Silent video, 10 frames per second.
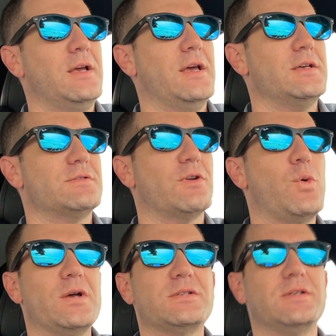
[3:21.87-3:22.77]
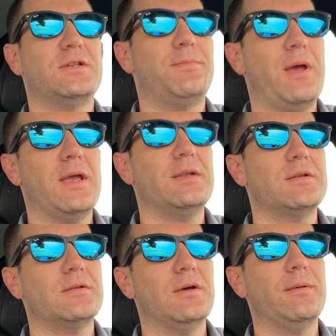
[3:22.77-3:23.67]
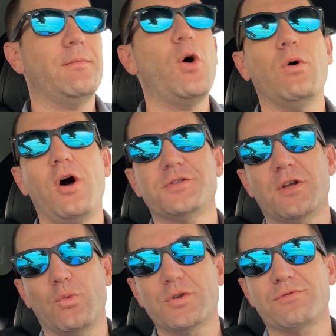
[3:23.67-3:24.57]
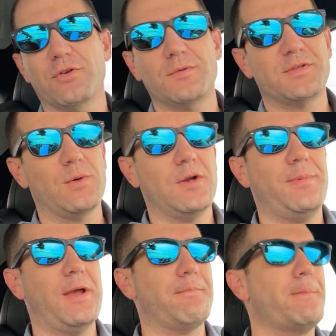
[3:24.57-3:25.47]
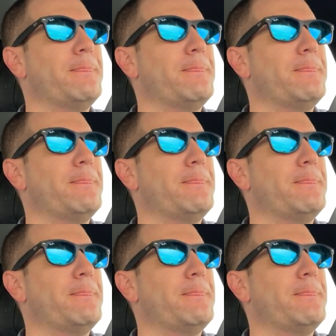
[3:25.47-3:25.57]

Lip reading: has requested to paint. Also which rooms they want to paint.